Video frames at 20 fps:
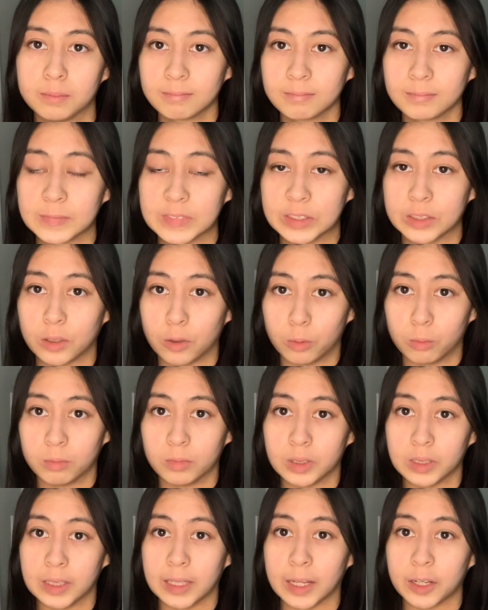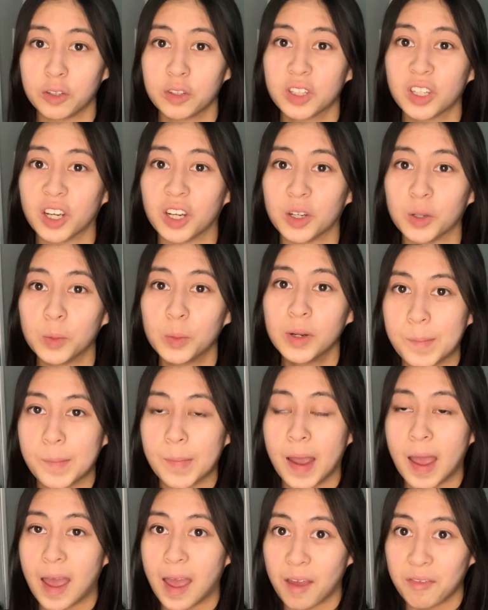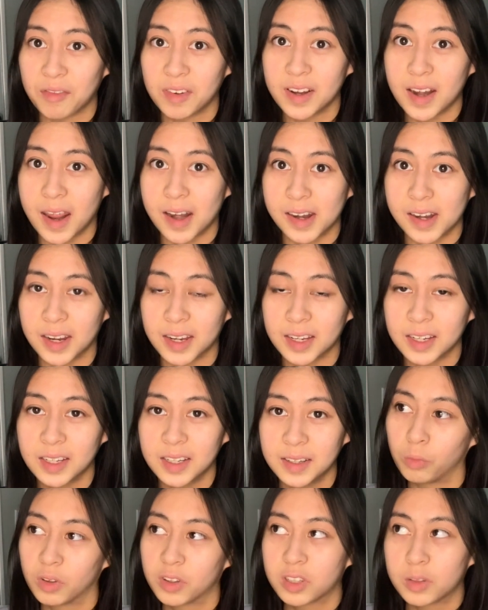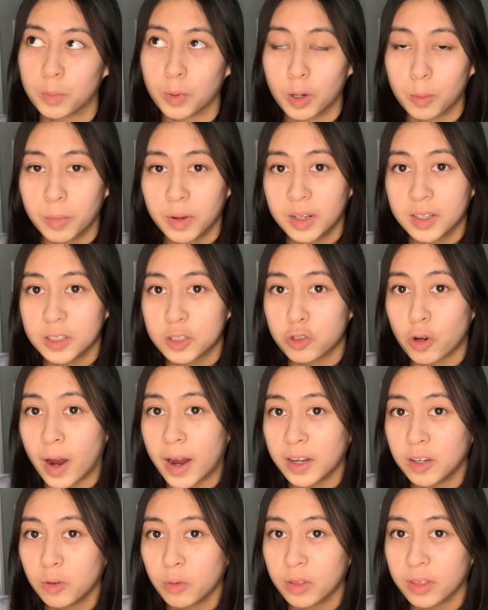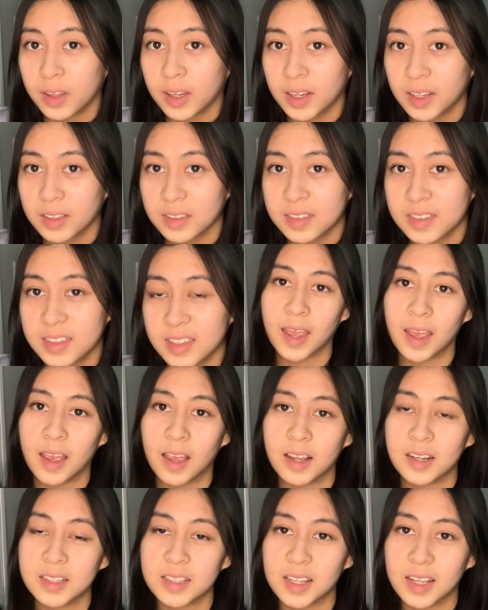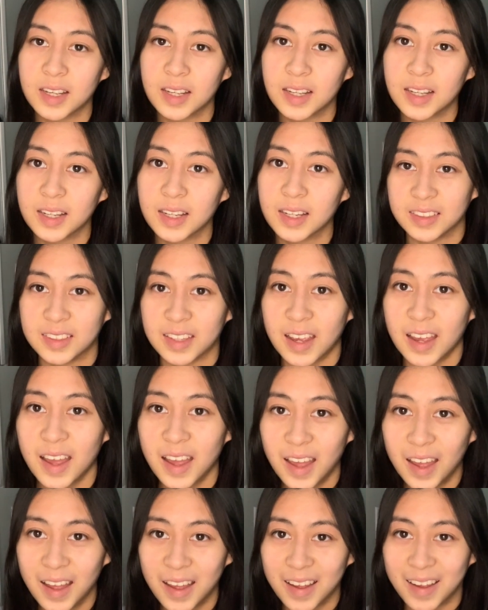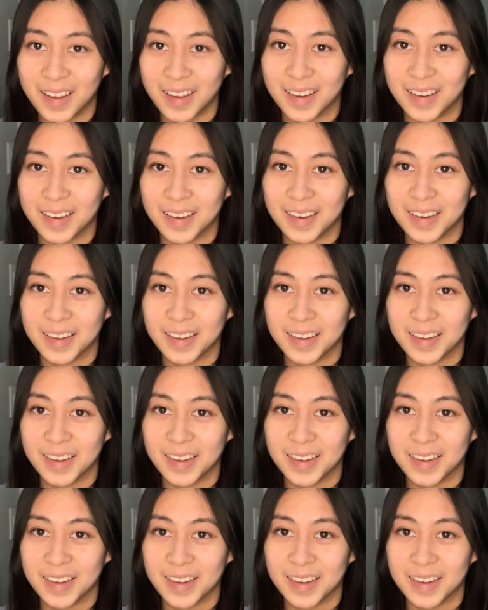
So there you go. Have fun editing, experiment, try new things, and yeah.